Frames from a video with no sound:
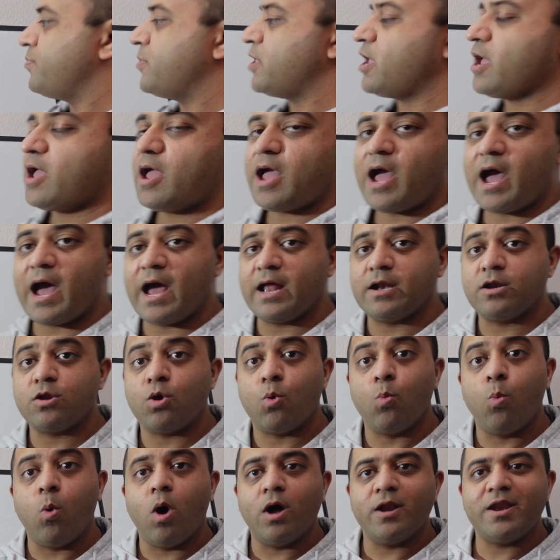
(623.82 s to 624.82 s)
And
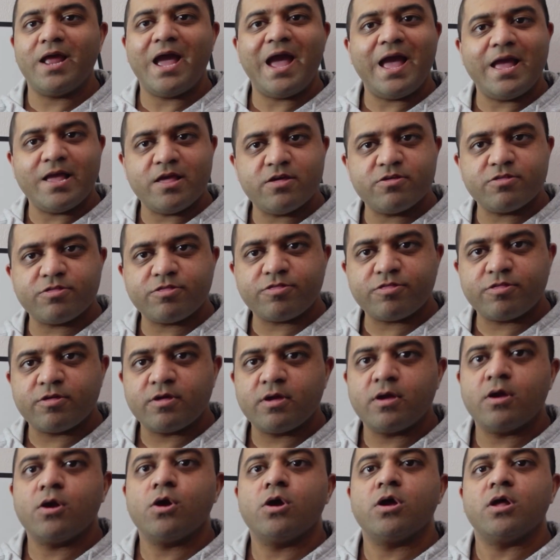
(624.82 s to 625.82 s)
1/8,
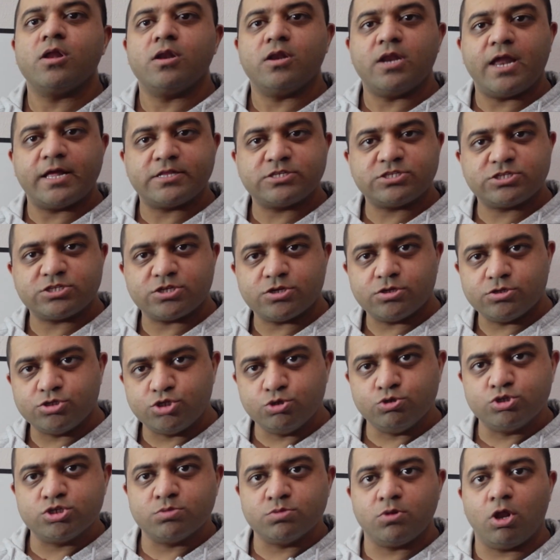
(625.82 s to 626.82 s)
let's do
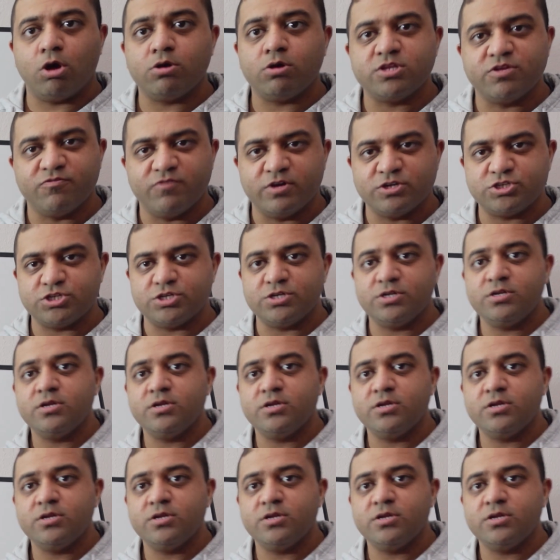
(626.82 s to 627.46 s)
some long division.